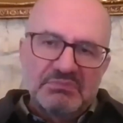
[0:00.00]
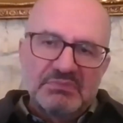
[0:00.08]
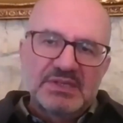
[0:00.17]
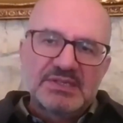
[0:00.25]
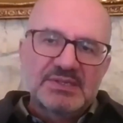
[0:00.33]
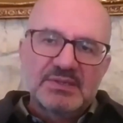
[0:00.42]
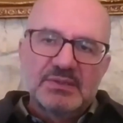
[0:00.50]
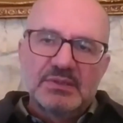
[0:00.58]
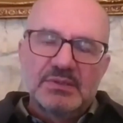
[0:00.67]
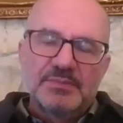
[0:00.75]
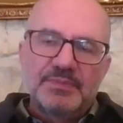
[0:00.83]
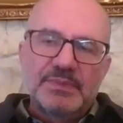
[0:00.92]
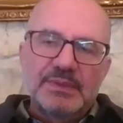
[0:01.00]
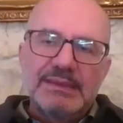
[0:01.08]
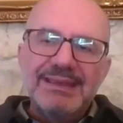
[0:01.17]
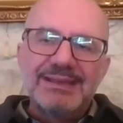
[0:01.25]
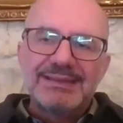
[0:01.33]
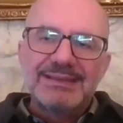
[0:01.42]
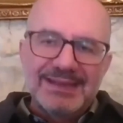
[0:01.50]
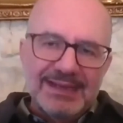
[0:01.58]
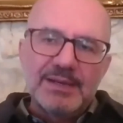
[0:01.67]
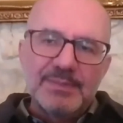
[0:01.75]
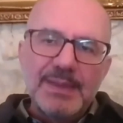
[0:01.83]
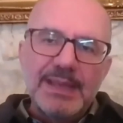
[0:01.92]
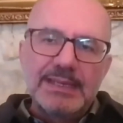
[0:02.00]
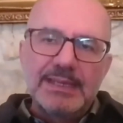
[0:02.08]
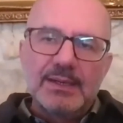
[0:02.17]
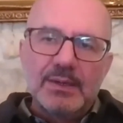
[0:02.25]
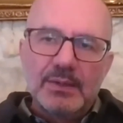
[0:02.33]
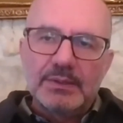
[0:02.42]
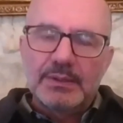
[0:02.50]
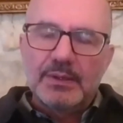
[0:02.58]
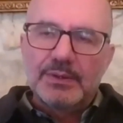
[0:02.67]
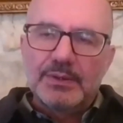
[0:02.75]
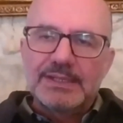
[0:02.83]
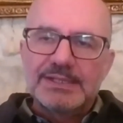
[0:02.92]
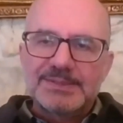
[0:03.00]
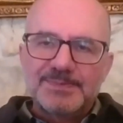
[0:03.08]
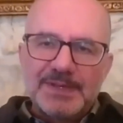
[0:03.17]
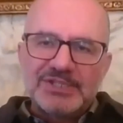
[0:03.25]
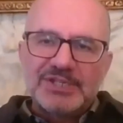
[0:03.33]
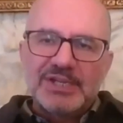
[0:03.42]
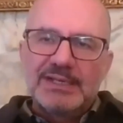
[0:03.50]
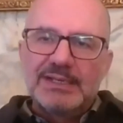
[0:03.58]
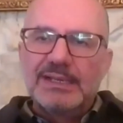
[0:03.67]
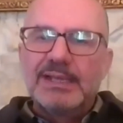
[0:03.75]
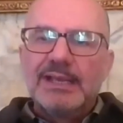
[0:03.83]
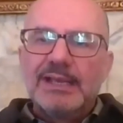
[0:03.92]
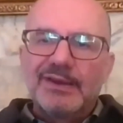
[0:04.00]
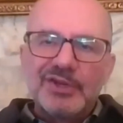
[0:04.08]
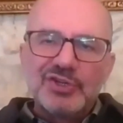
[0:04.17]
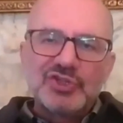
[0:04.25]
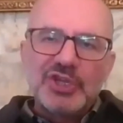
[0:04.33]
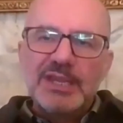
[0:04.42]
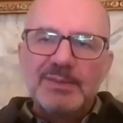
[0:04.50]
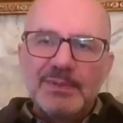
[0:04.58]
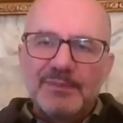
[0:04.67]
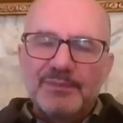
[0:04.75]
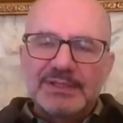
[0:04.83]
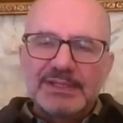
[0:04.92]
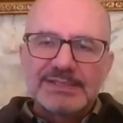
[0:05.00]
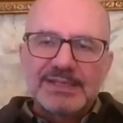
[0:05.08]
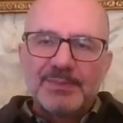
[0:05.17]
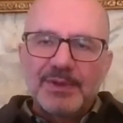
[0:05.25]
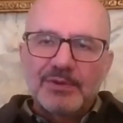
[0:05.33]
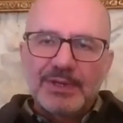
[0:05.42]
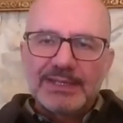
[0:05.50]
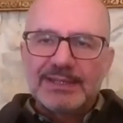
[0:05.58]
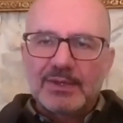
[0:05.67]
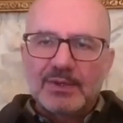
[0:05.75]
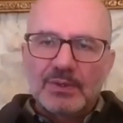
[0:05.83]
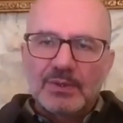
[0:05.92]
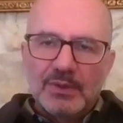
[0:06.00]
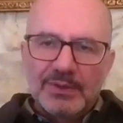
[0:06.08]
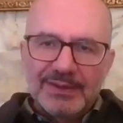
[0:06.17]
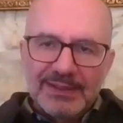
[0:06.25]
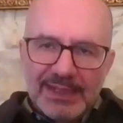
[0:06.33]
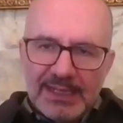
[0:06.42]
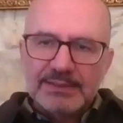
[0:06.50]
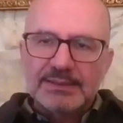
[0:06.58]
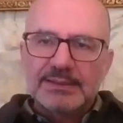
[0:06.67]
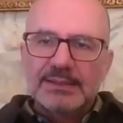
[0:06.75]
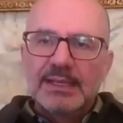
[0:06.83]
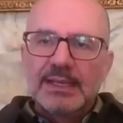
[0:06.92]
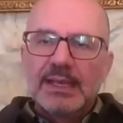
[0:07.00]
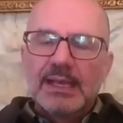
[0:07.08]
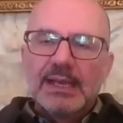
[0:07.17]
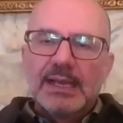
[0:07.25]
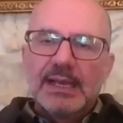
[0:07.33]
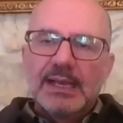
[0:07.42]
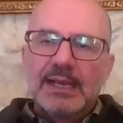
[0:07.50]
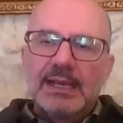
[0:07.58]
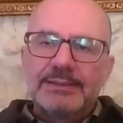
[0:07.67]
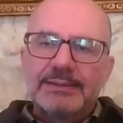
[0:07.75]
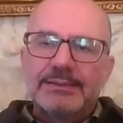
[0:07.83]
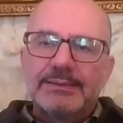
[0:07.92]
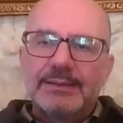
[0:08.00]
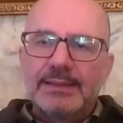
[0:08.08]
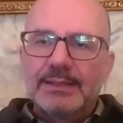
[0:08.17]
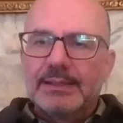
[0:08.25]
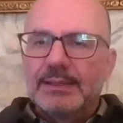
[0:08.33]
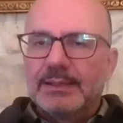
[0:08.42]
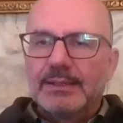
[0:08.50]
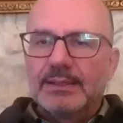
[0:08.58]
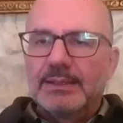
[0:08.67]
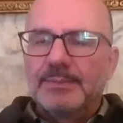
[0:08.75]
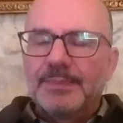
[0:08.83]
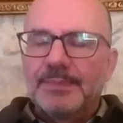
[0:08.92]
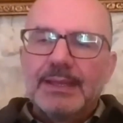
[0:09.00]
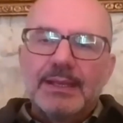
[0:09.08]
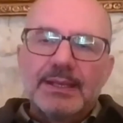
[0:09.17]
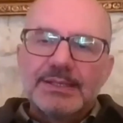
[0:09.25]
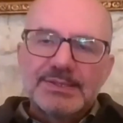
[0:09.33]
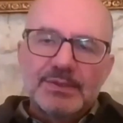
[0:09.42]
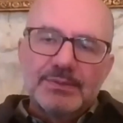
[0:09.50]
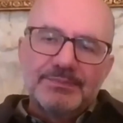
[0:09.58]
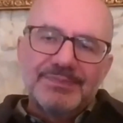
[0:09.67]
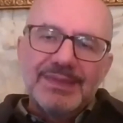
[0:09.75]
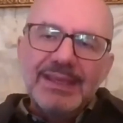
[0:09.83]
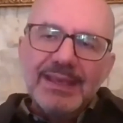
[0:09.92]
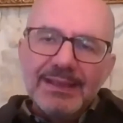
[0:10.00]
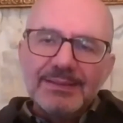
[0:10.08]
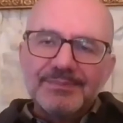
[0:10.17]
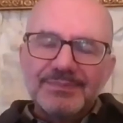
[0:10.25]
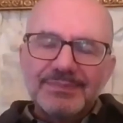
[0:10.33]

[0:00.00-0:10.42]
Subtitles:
so here there are many or a special regime if it is democratic or not, and so here